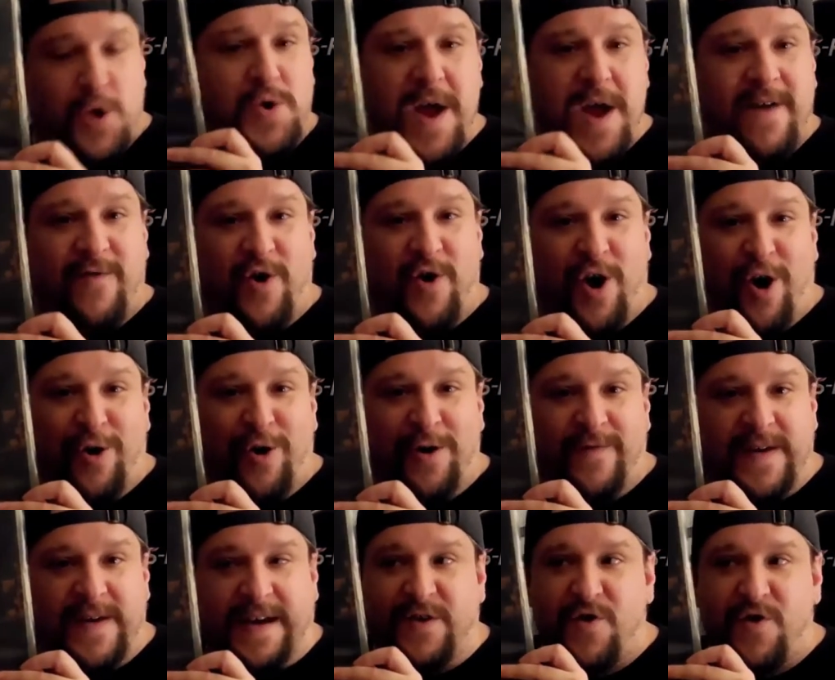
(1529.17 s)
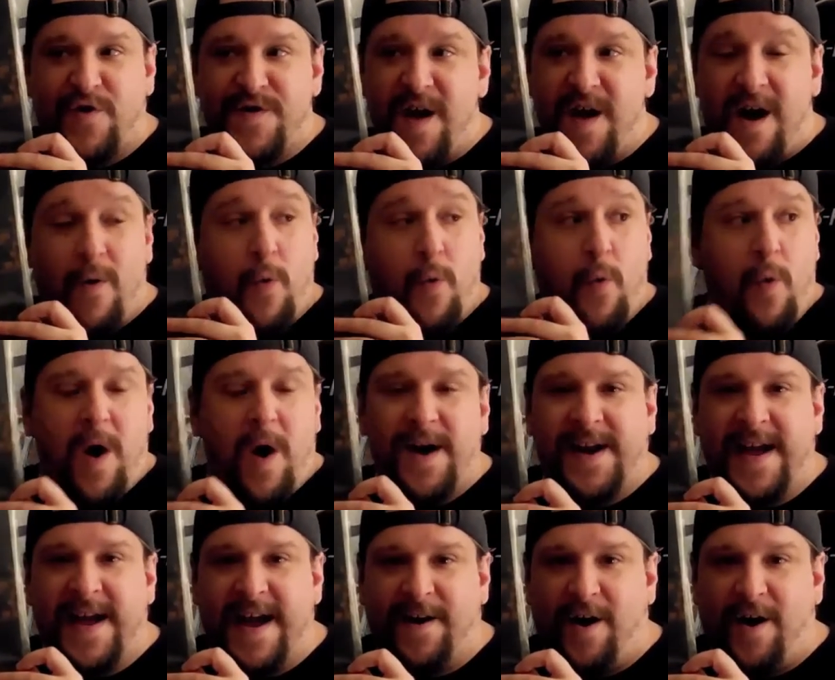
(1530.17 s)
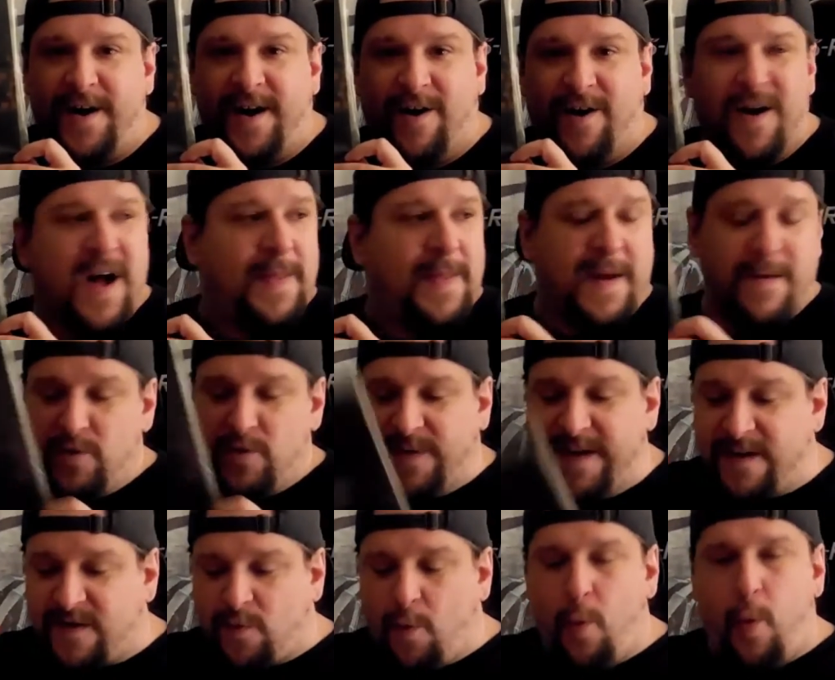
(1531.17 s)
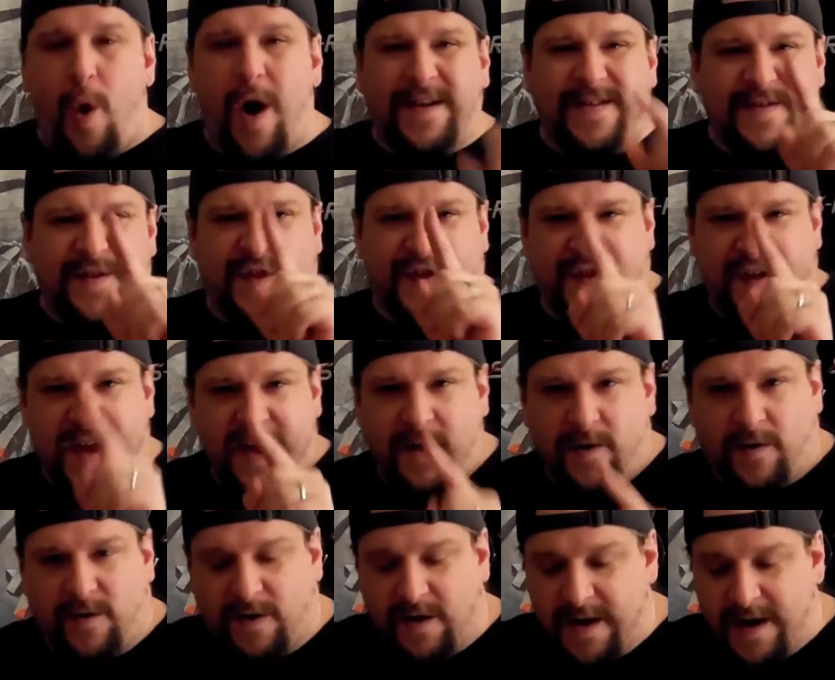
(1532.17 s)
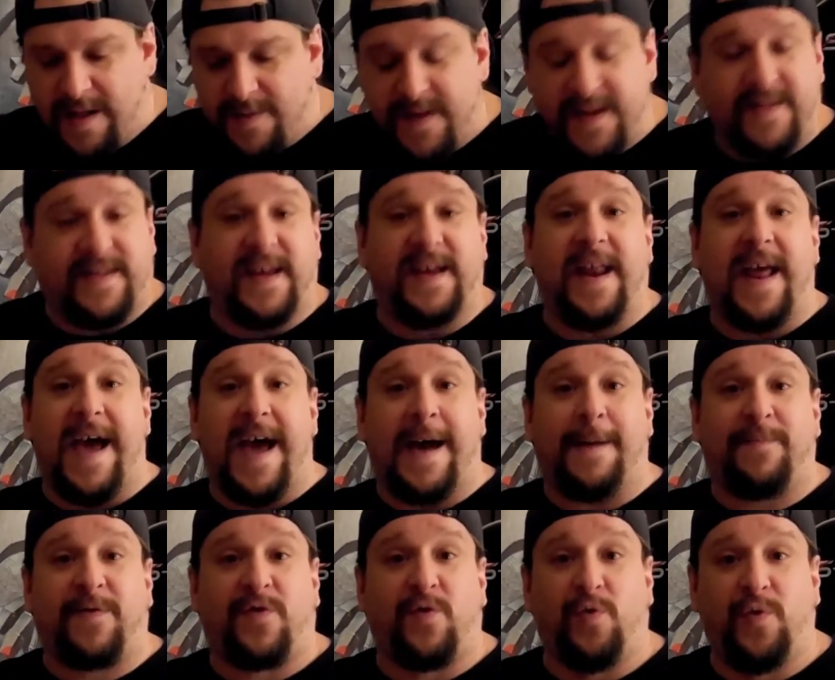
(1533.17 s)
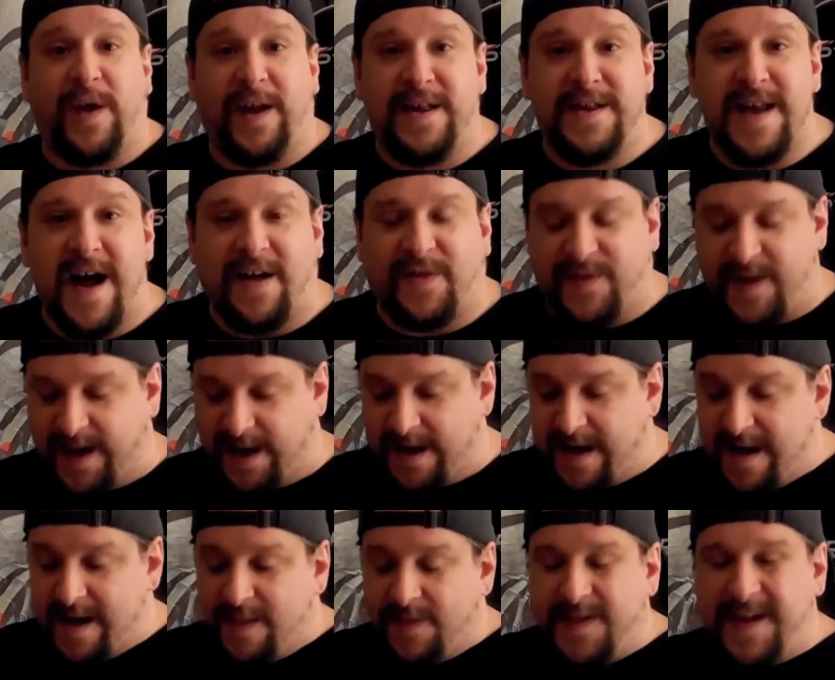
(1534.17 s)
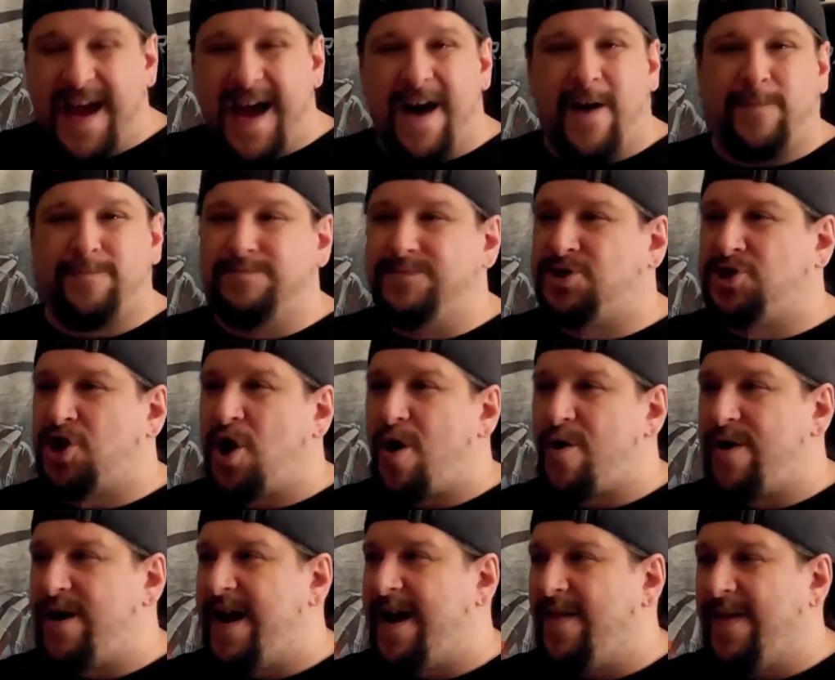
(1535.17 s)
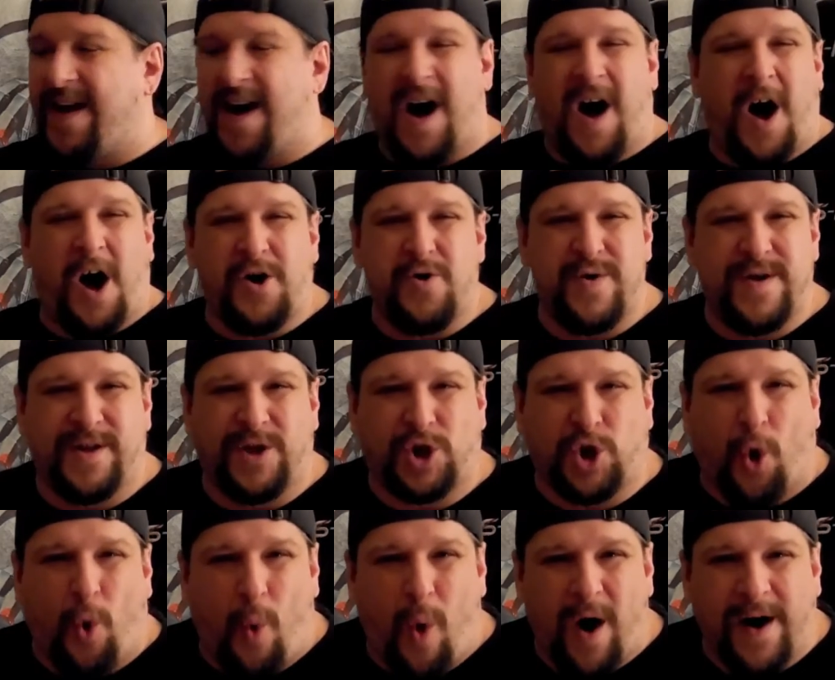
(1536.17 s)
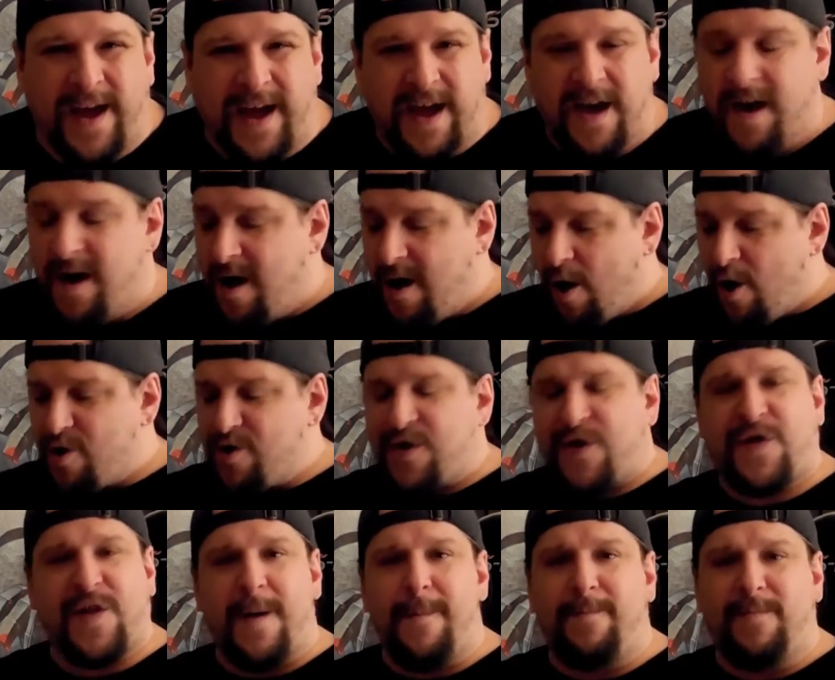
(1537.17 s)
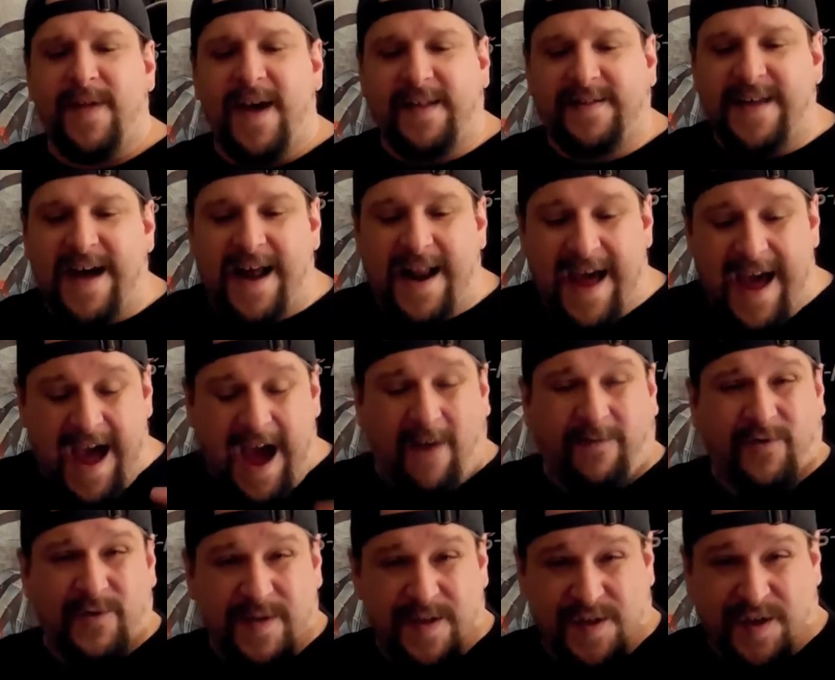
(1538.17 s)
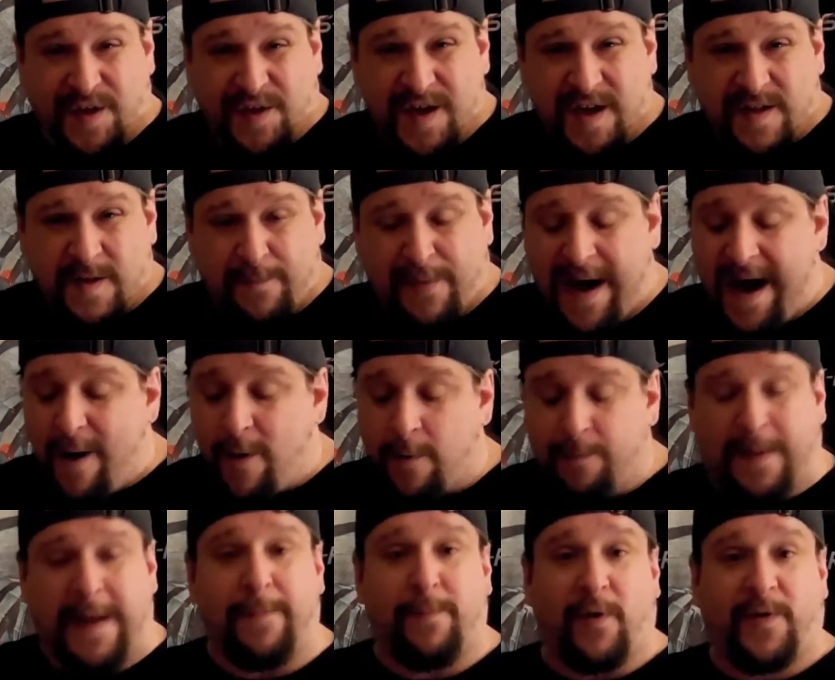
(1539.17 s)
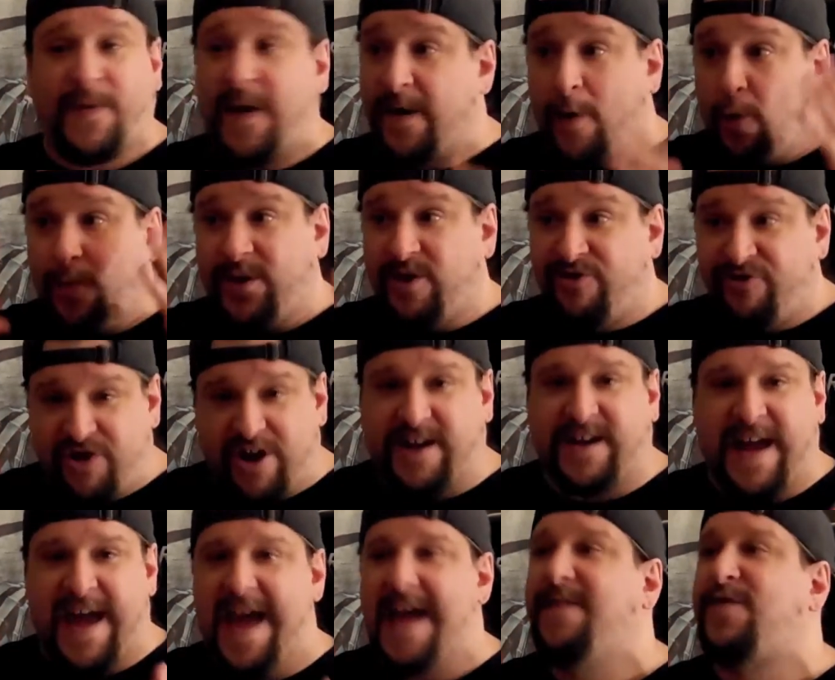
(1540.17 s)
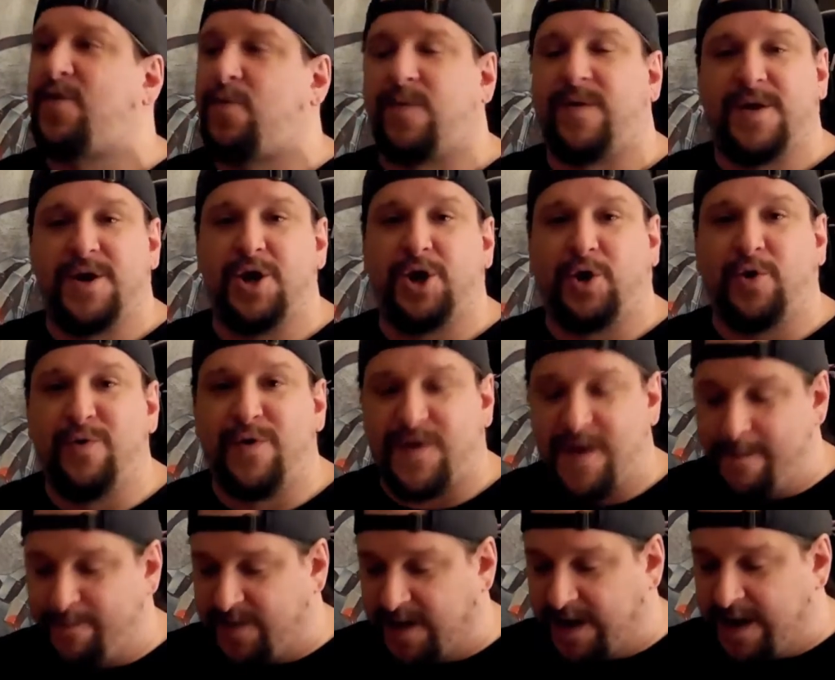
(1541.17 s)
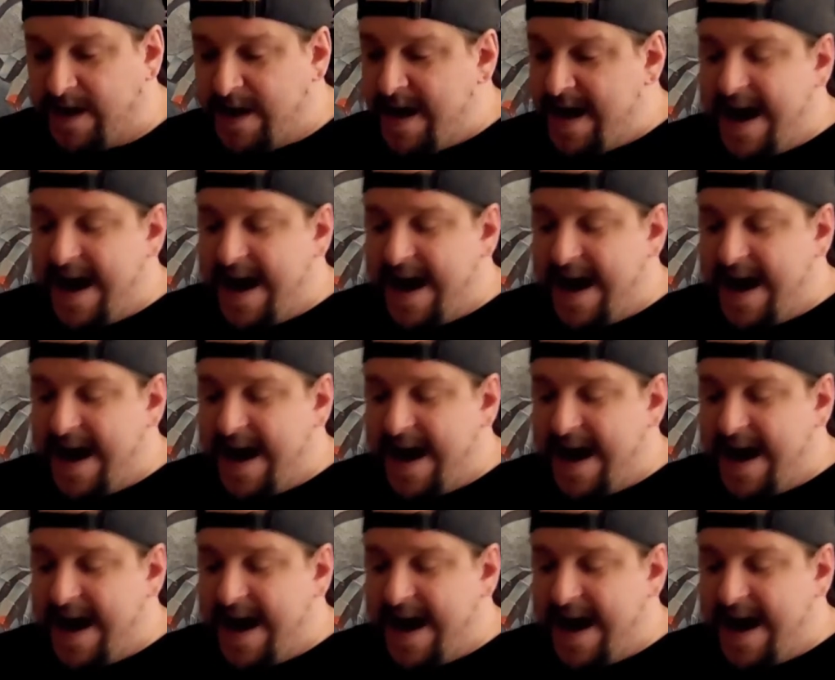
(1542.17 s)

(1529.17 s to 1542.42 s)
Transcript: You never heard of it because there's not one hit on here. They released one single that did absolutely nothing. The album charted at like 120 or something like that. After the success of Power, people thought, holy shit, Kansas was going to do something.